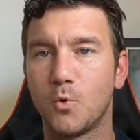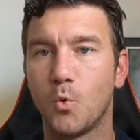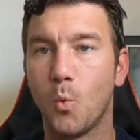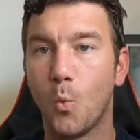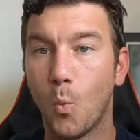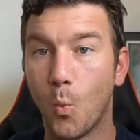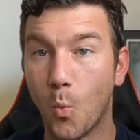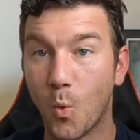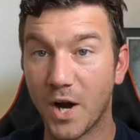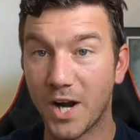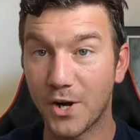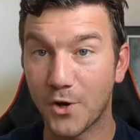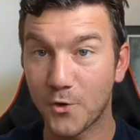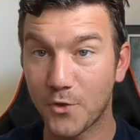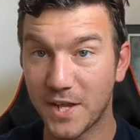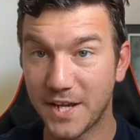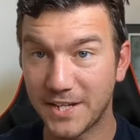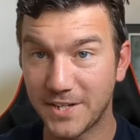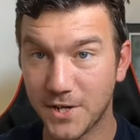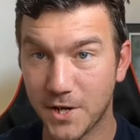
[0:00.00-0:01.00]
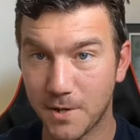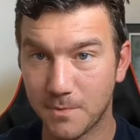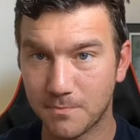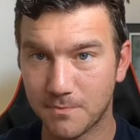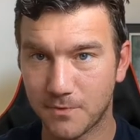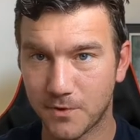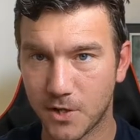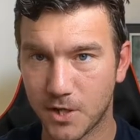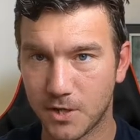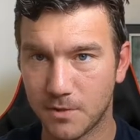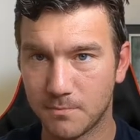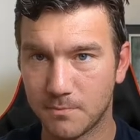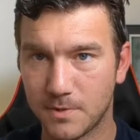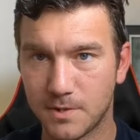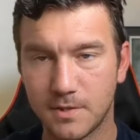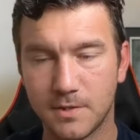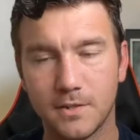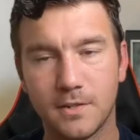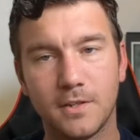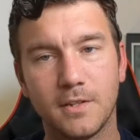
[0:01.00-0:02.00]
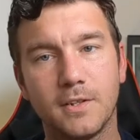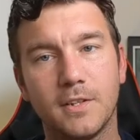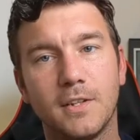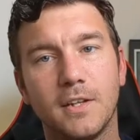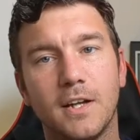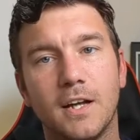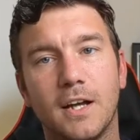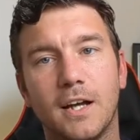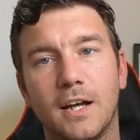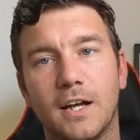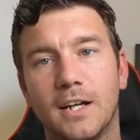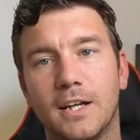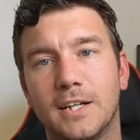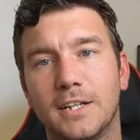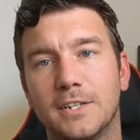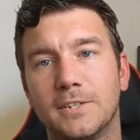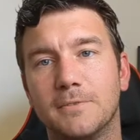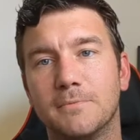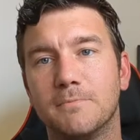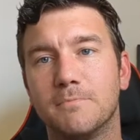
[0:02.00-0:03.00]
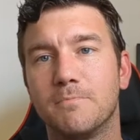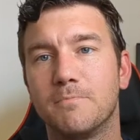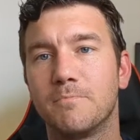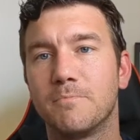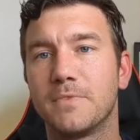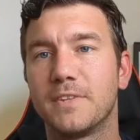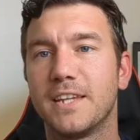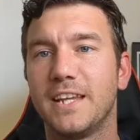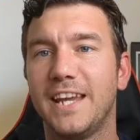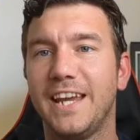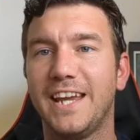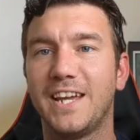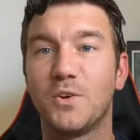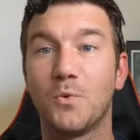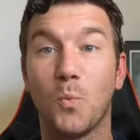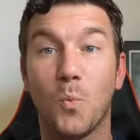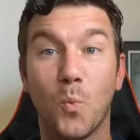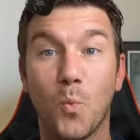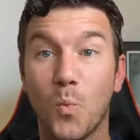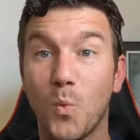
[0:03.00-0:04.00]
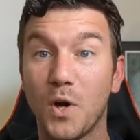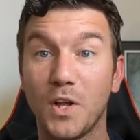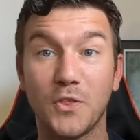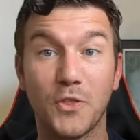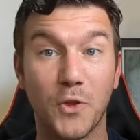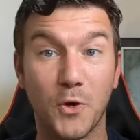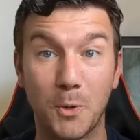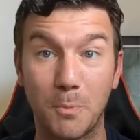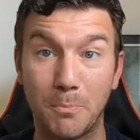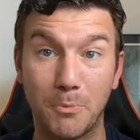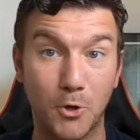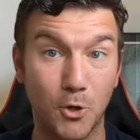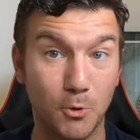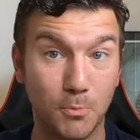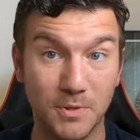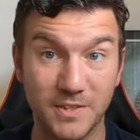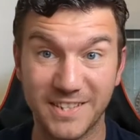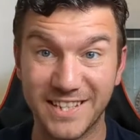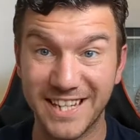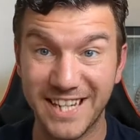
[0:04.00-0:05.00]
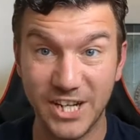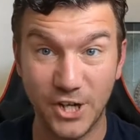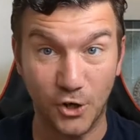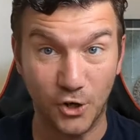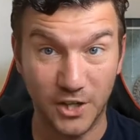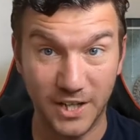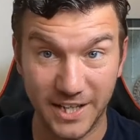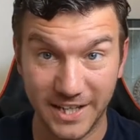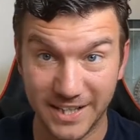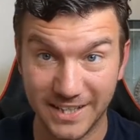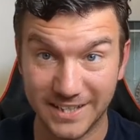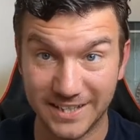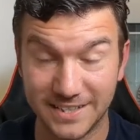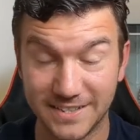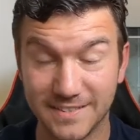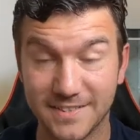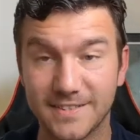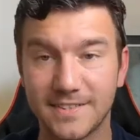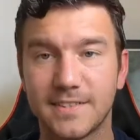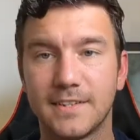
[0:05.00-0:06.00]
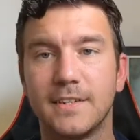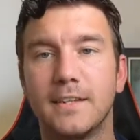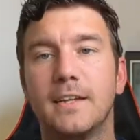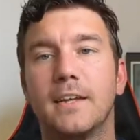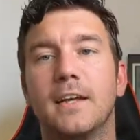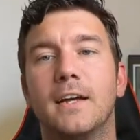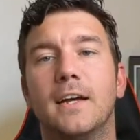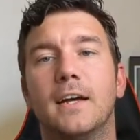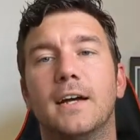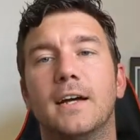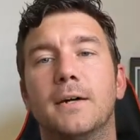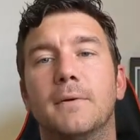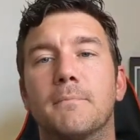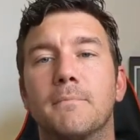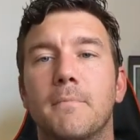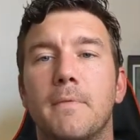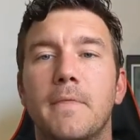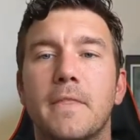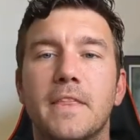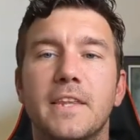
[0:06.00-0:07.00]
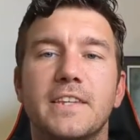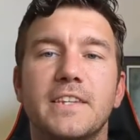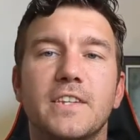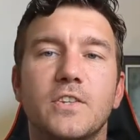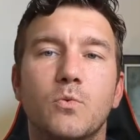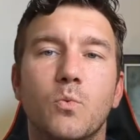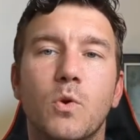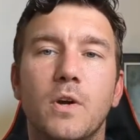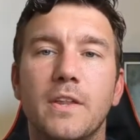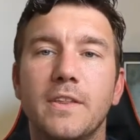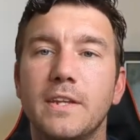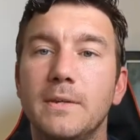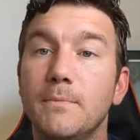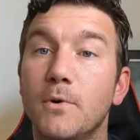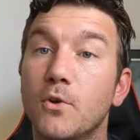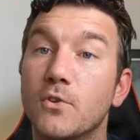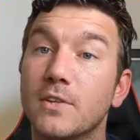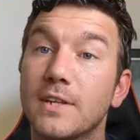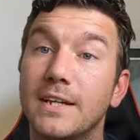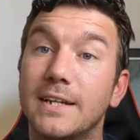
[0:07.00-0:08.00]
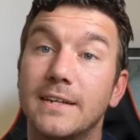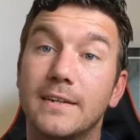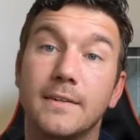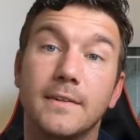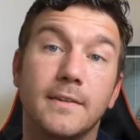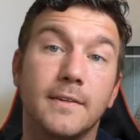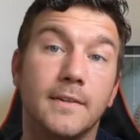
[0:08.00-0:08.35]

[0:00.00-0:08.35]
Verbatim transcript: where they come from, and what their purpose here is. This is one of the most, like,